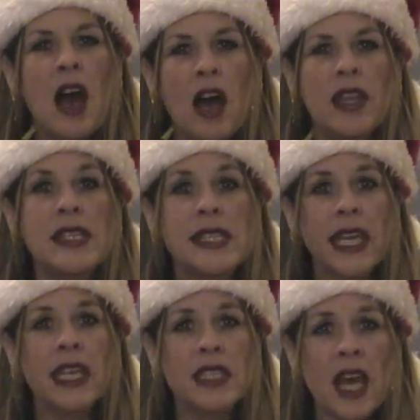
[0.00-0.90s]
all the
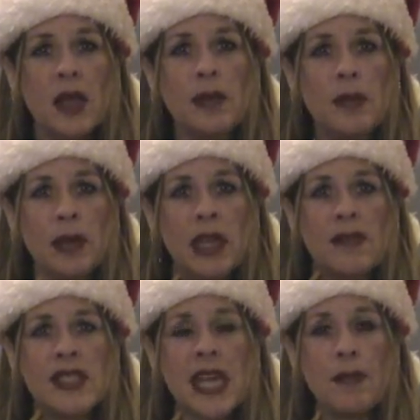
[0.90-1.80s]
sick and dying people that
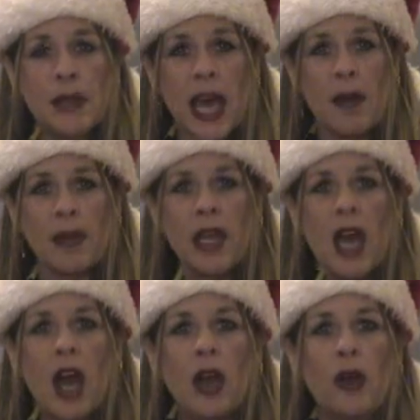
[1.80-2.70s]
have stepped up
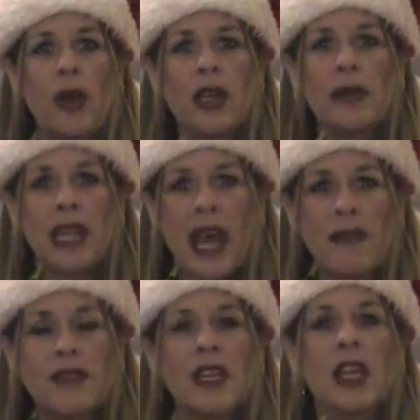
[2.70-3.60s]
are going to be
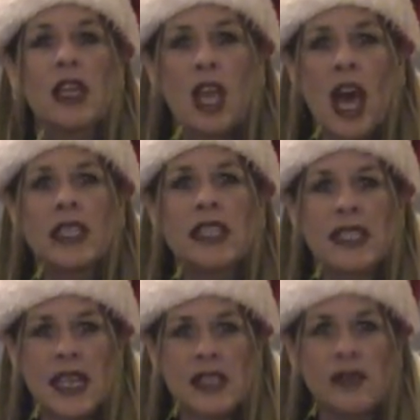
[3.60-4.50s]
left not to
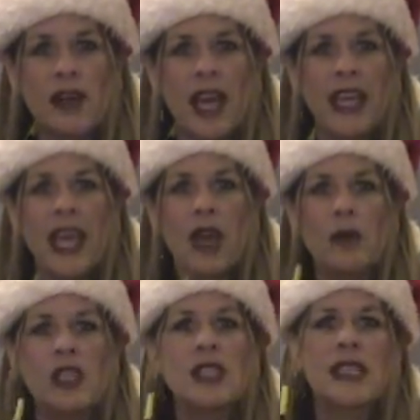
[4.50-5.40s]
testify again,
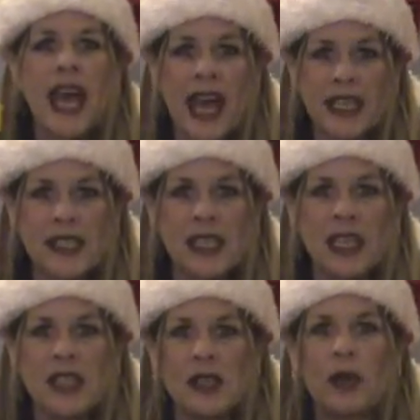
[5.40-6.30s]
which is
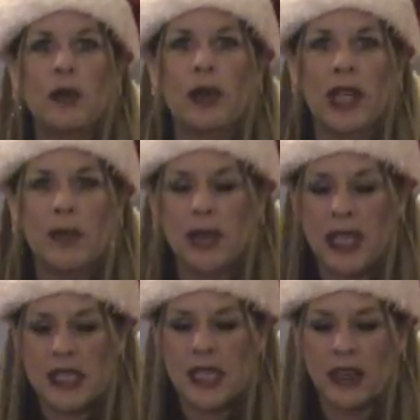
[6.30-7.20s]
excellent. So we're really
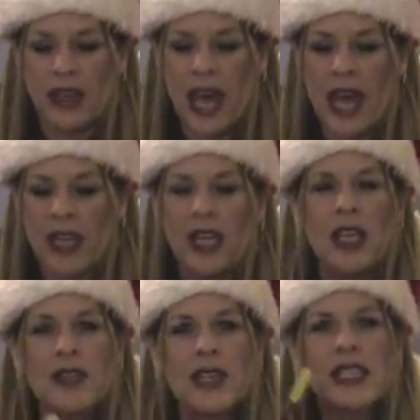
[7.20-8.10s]
pleased to hear that.
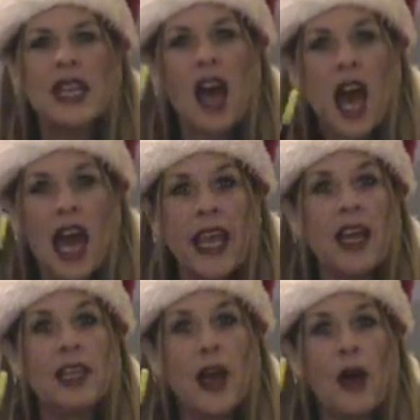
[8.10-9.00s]
So that's a high,
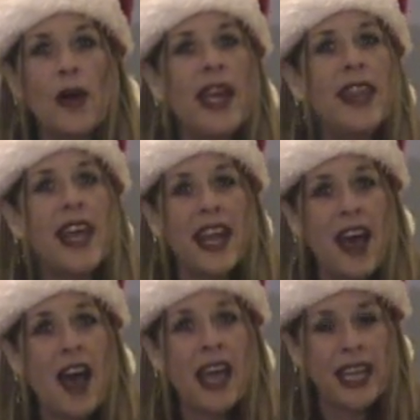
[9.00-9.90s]
a low, and then a
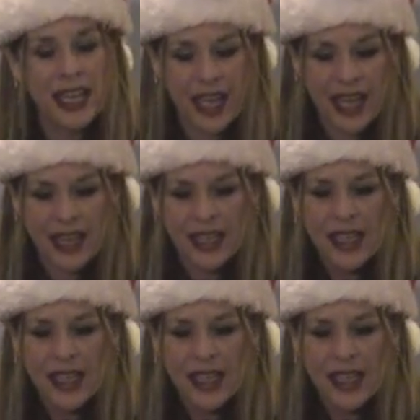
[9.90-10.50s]
high again.